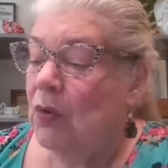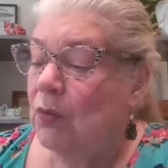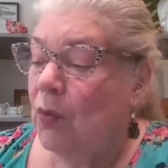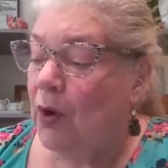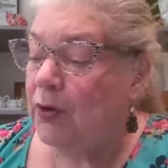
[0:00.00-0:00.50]

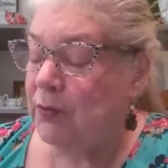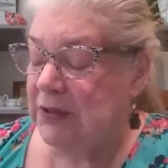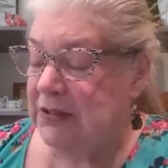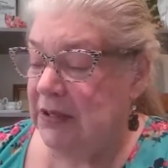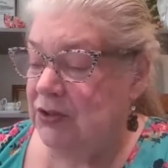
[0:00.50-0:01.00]
water
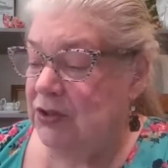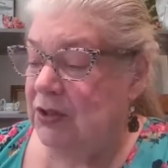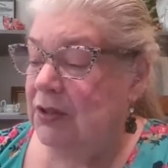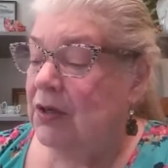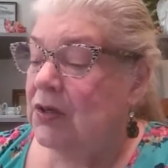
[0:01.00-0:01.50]

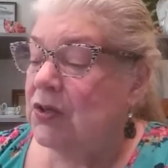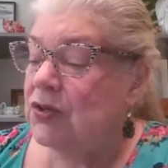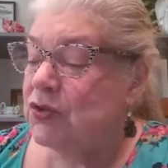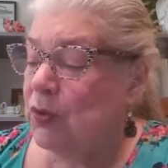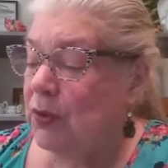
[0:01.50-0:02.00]
retention,
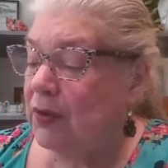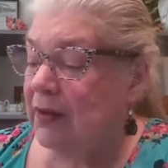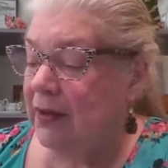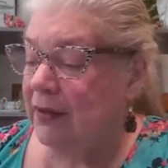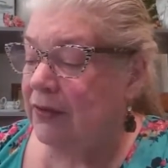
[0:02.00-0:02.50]
soil
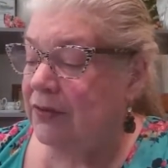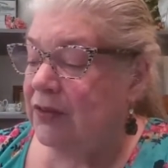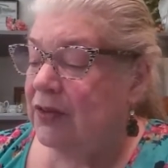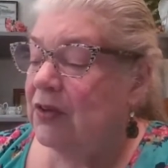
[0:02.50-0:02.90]
health,